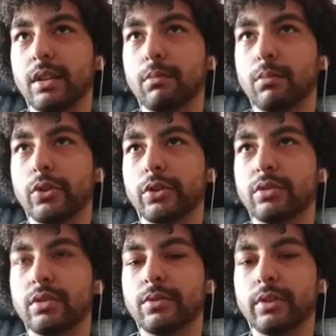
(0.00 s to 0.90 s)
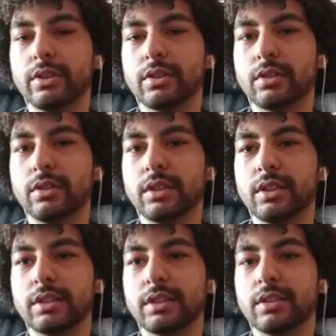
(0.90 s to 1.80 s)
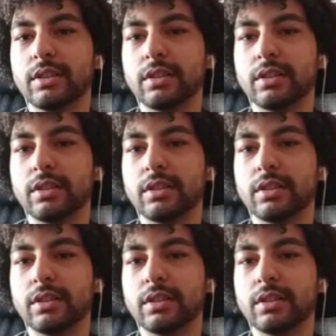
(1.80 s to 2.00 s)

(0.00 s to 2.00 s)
more universal. It isn't